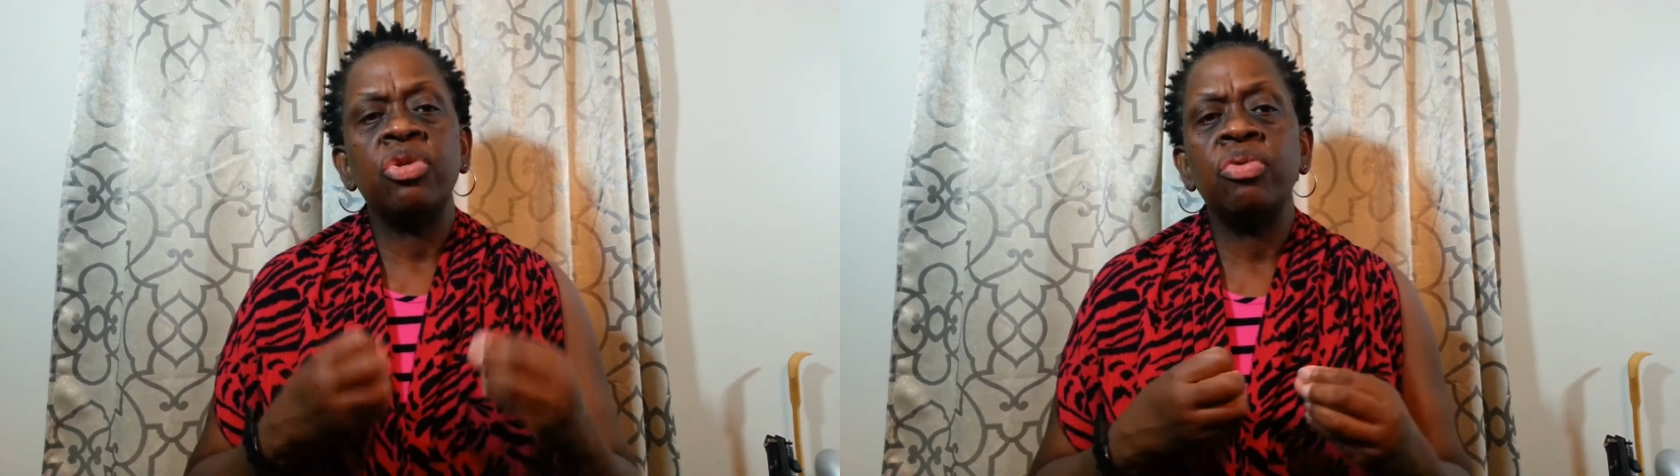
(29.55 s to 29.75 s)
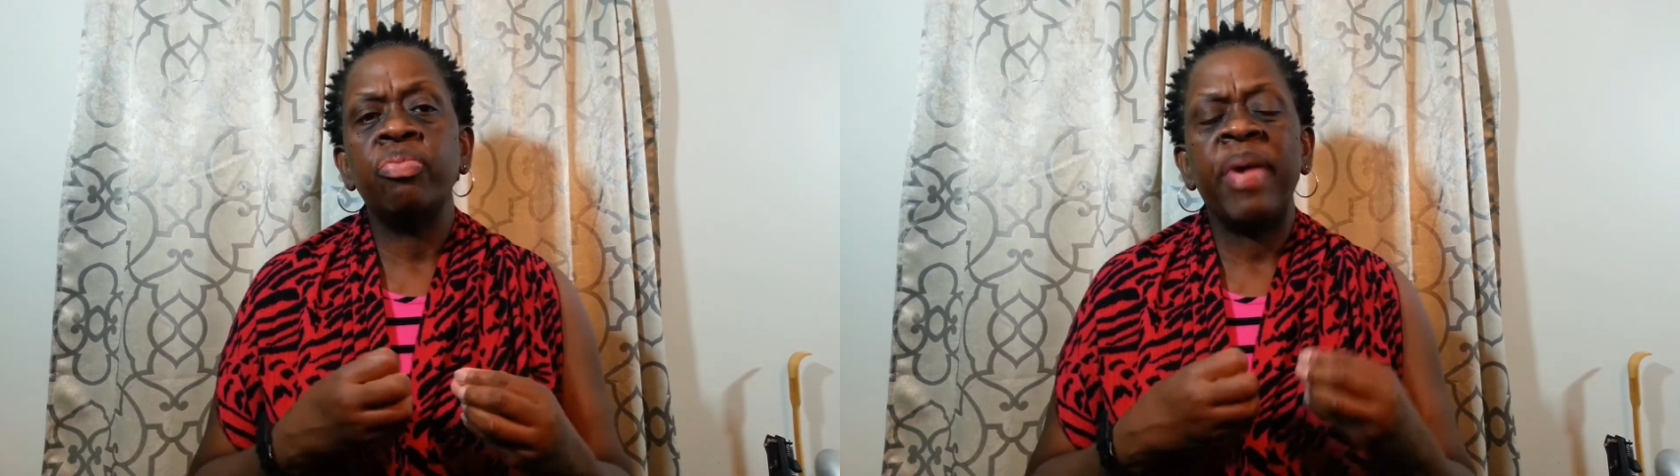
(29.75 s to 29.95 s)

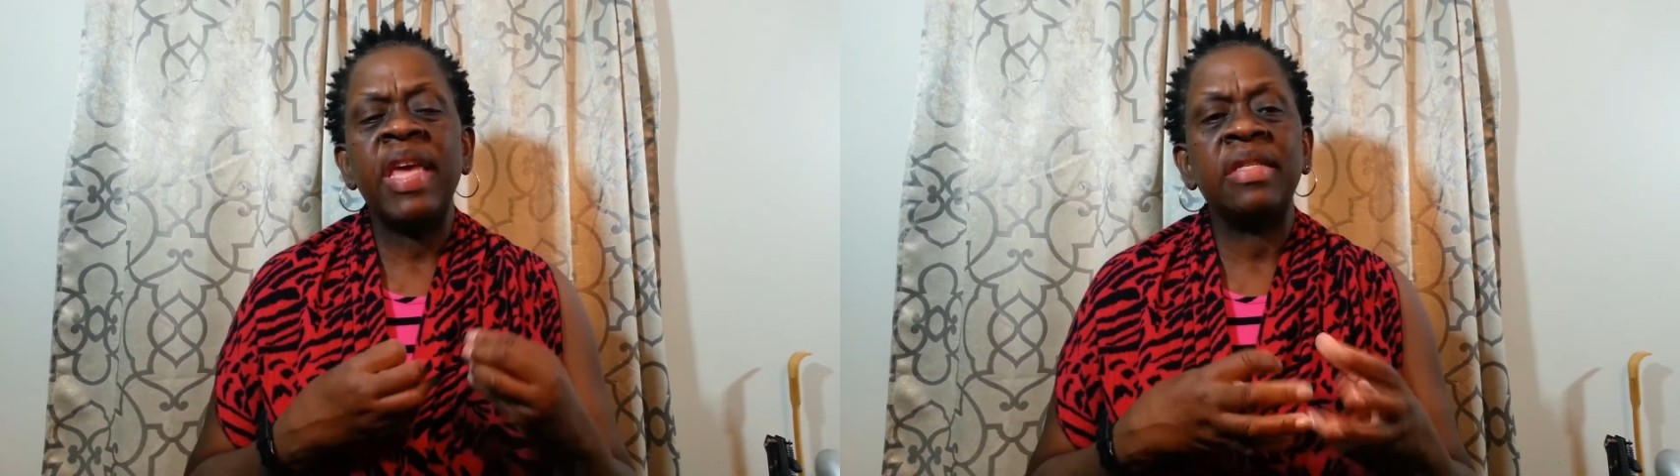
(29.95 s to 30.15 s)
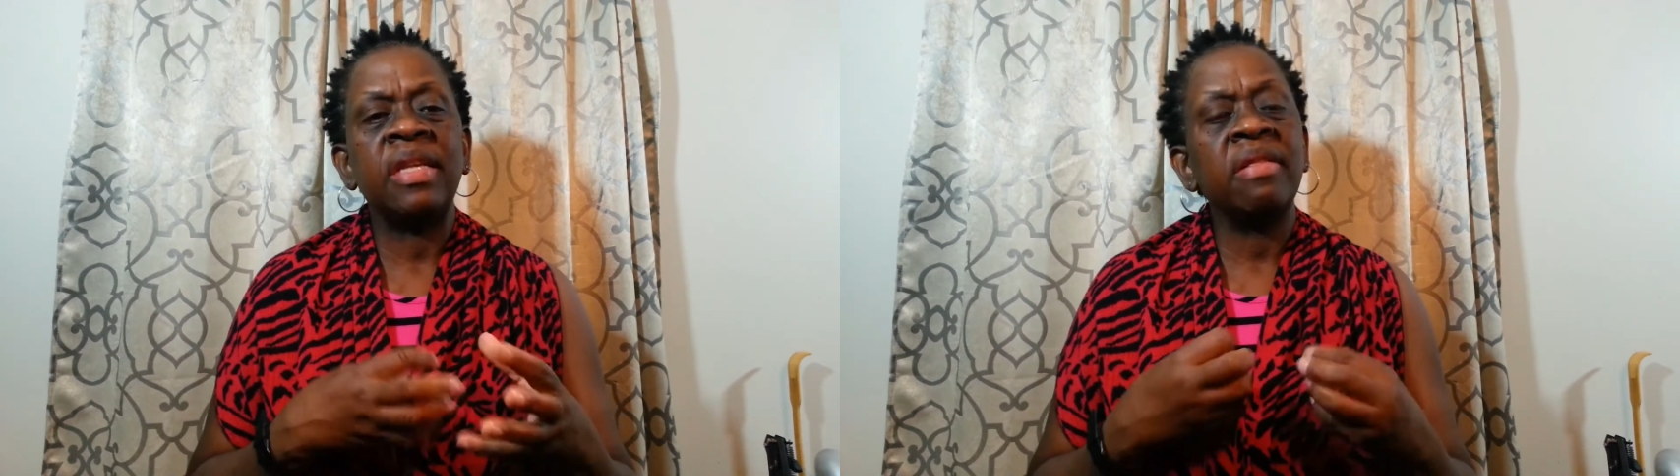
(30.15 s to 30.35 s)
do
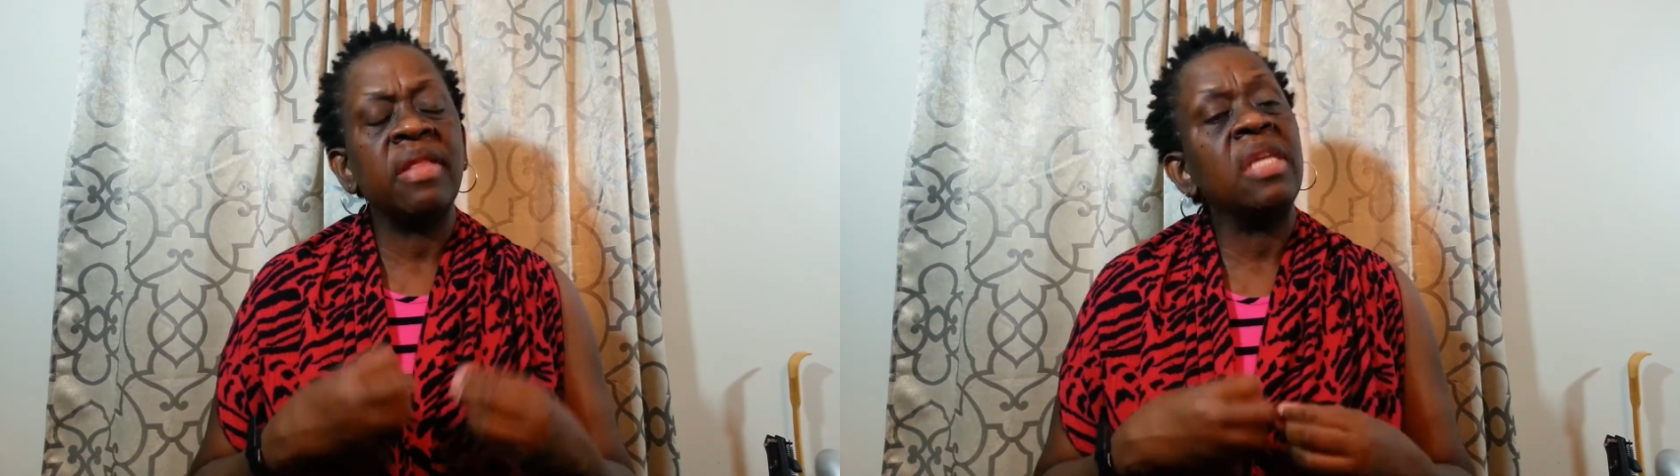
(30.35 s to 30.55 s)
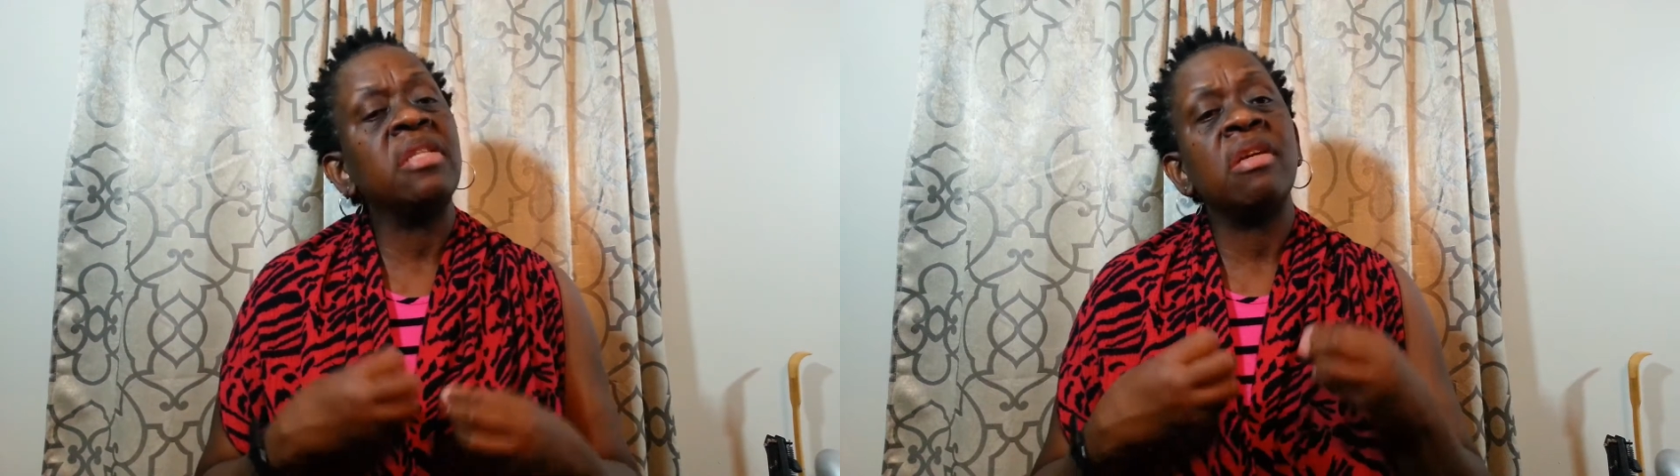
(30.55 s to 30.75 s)
basic
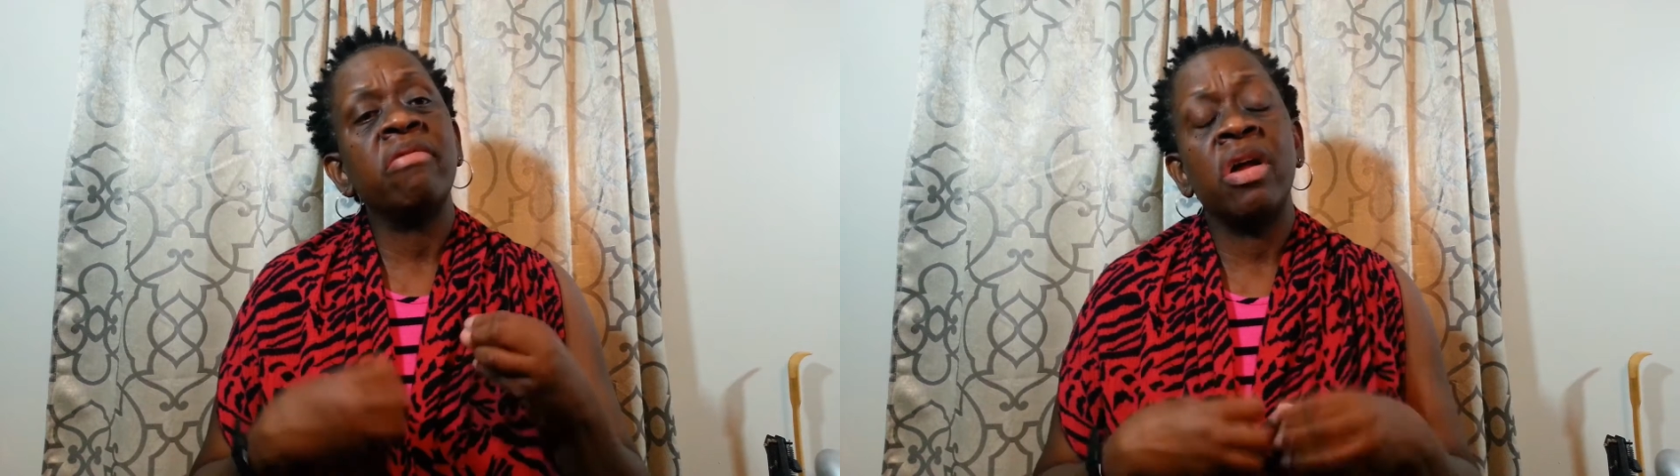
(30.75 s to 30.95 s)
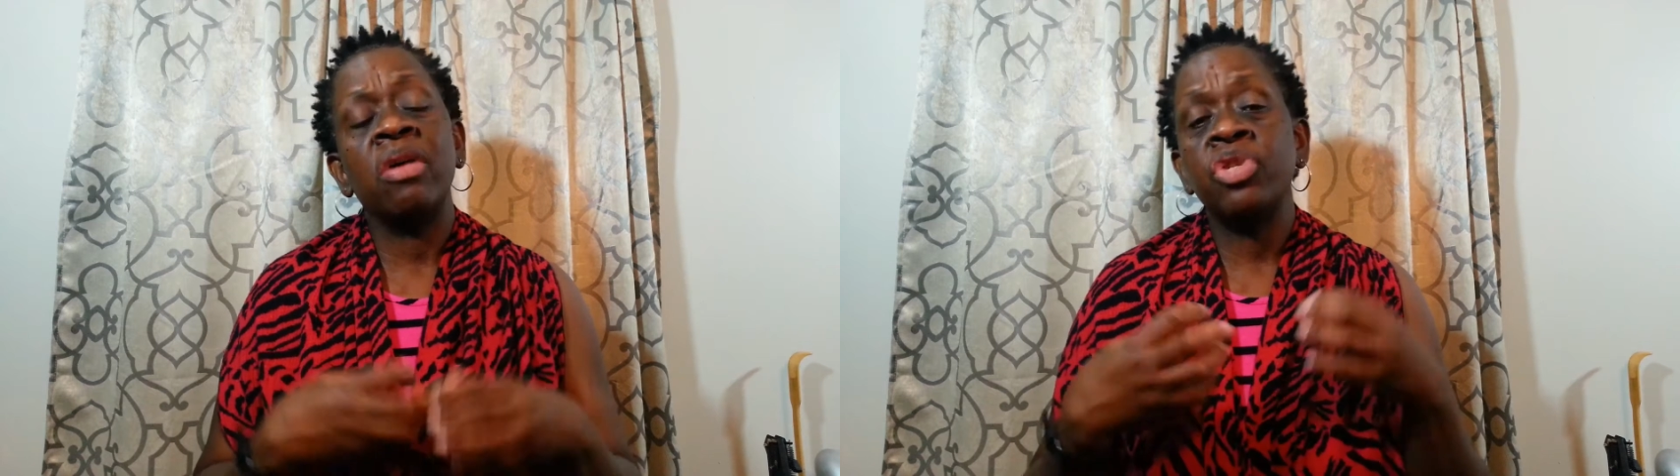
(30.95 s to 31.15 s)
things
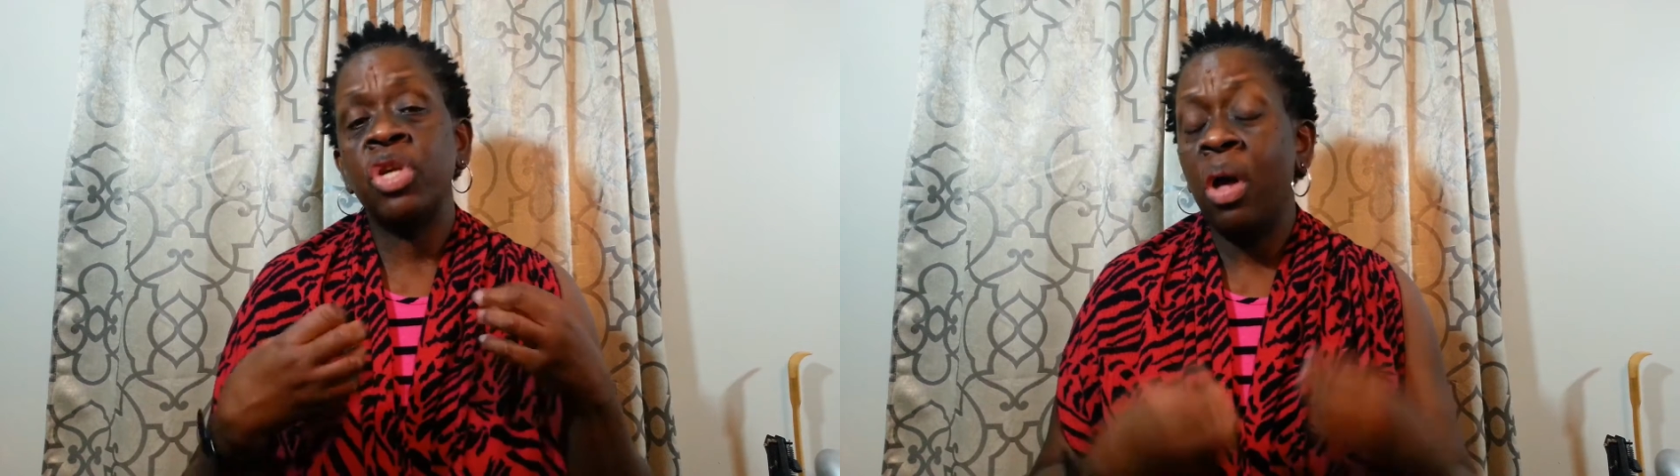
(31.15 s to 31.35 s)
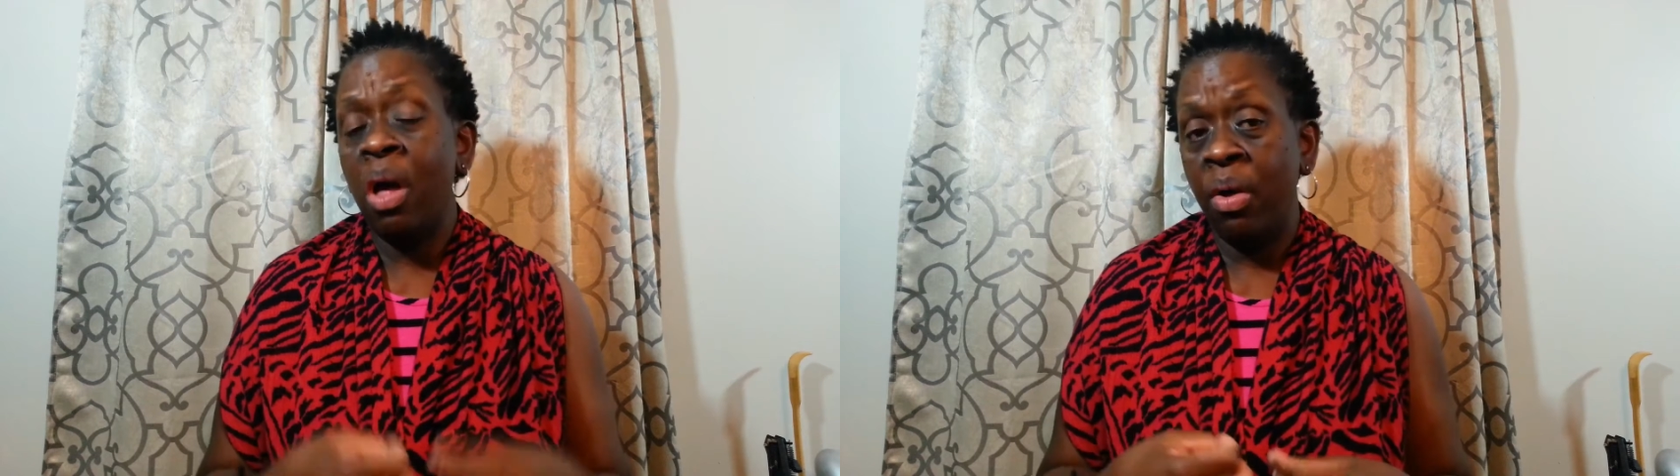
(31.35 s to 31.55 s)
around
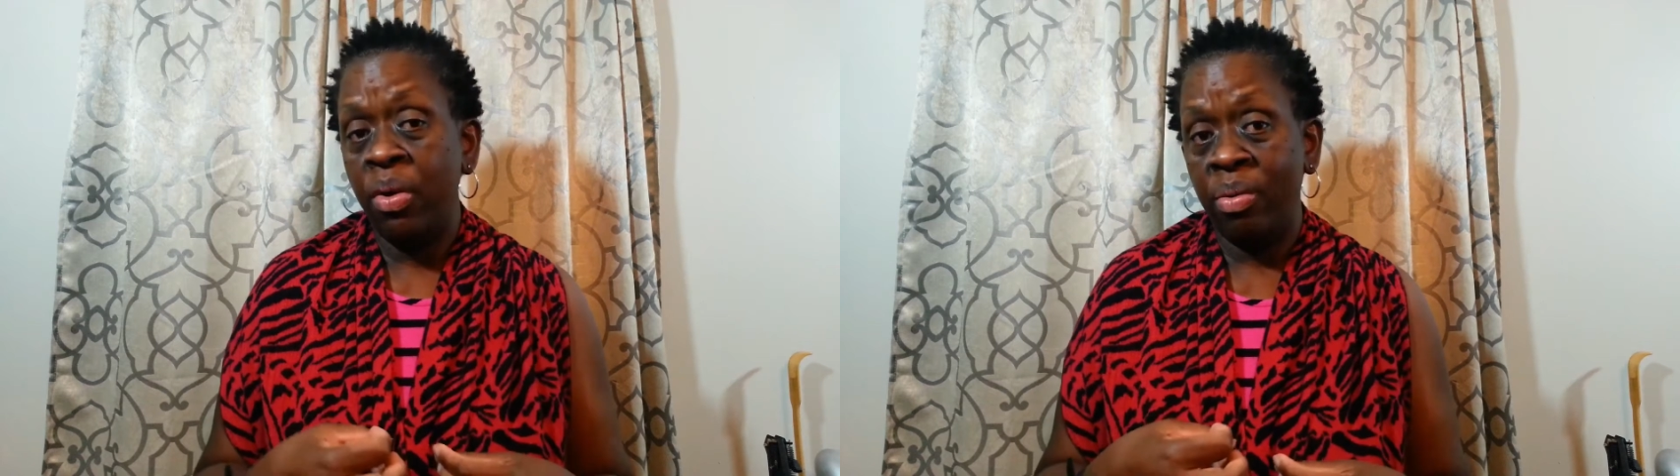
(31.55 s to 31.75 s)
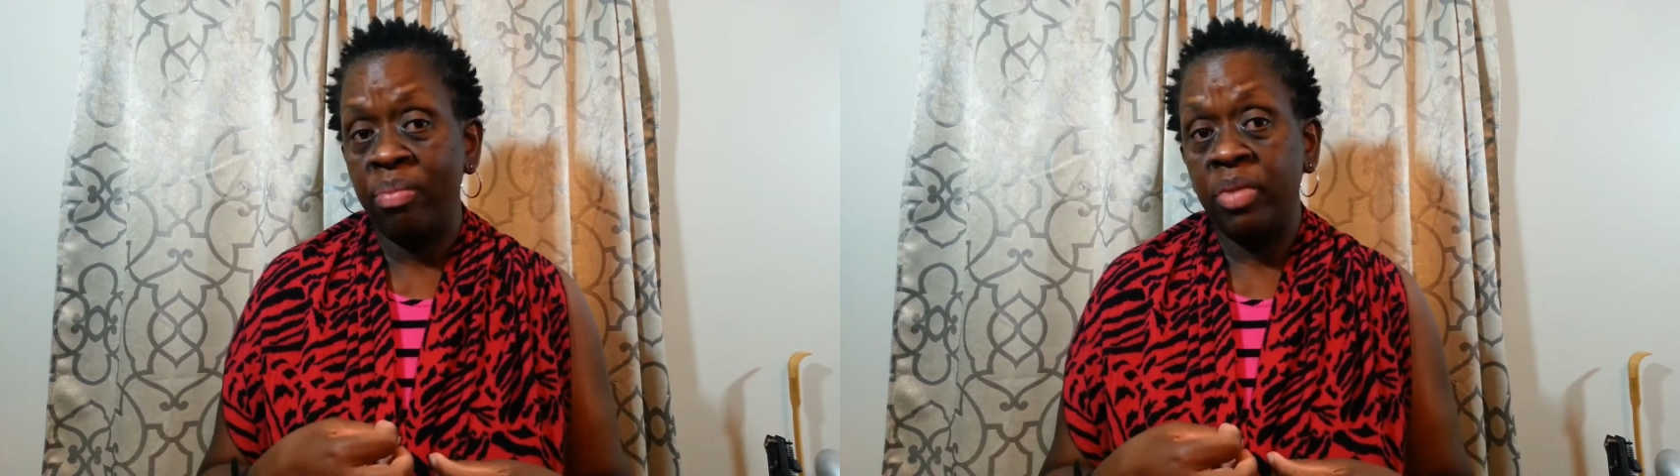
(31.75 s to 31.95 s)
your
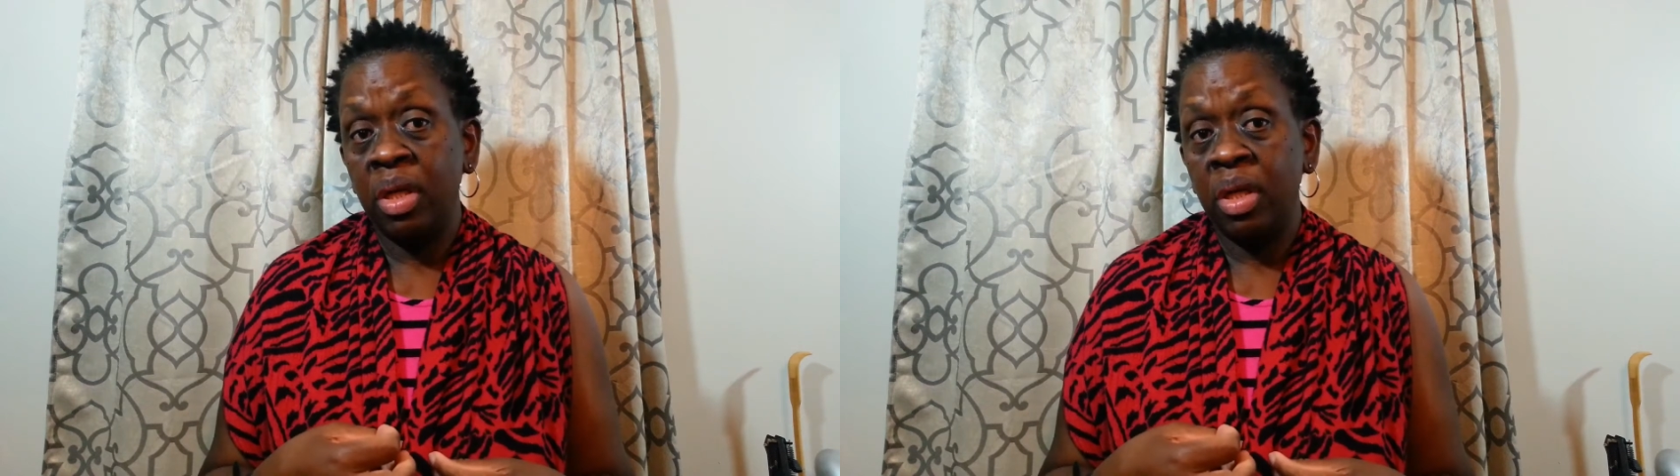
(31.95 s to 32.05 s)
home